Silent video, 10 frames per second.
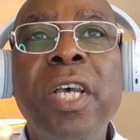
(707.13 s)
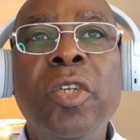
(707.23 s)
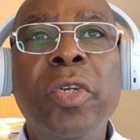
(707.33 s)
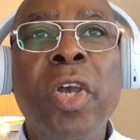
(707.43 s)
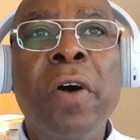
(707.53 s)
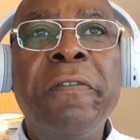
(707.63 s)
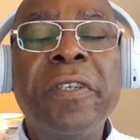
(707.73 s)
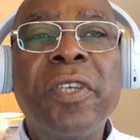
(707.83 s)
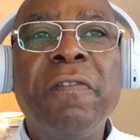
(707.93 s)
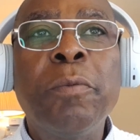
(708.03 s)
to the
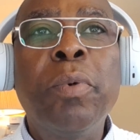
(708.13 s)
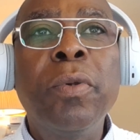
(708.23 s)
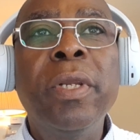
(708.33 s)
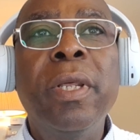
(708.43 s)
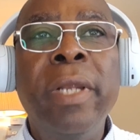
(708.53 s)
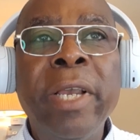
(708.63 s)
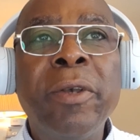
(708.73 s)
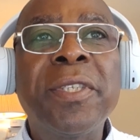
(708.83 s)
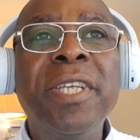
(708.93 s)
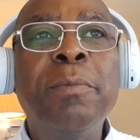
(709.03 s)
office of the
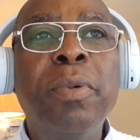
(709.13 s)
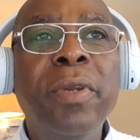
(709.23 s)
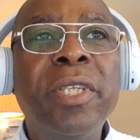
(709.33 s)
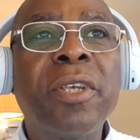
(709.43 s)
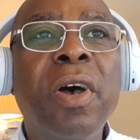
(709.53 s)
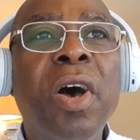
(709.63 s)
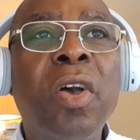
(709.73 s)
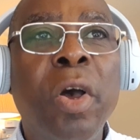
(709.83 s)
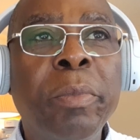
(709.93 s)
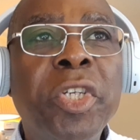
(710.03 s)
Lagos State Police
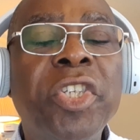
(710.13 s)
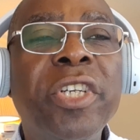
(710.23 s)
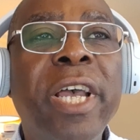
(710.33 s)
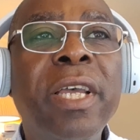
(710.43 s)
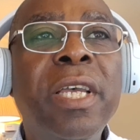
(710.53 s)
Commissioner